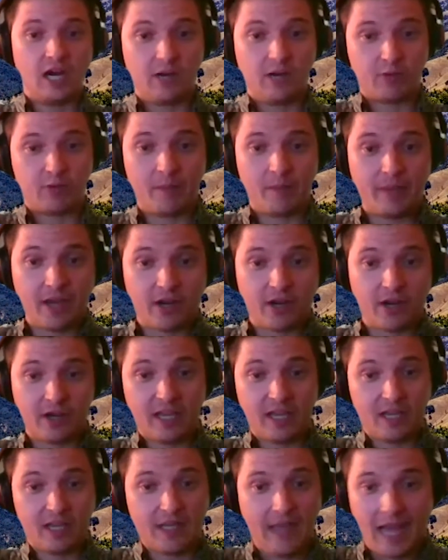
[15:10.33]

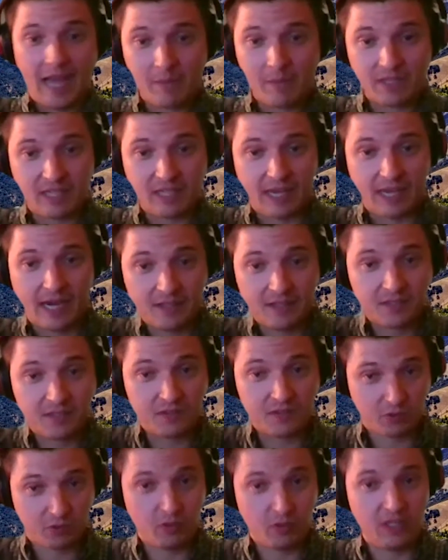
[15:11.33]
riparian
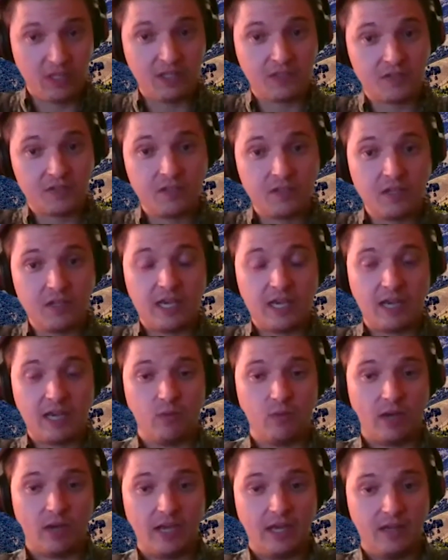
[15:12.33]
habitats, creeks
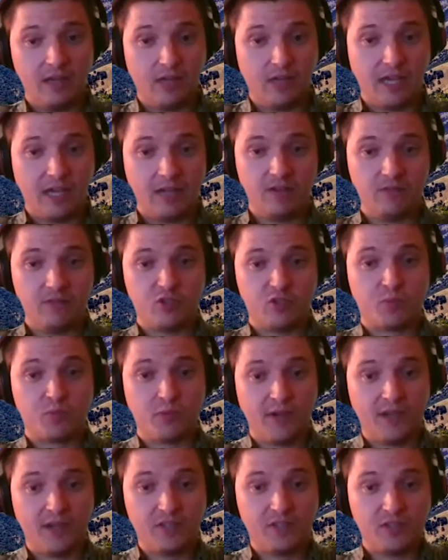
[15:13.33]
and
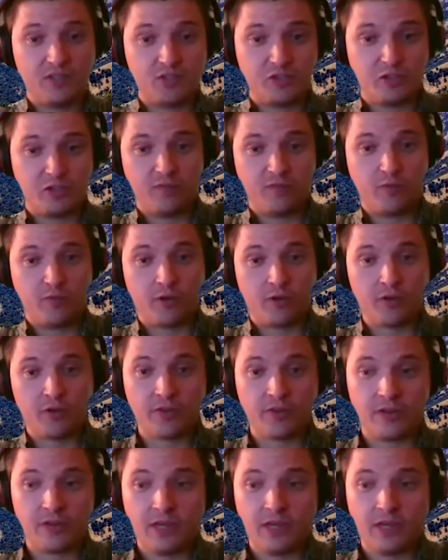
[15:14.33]
springs and so forth.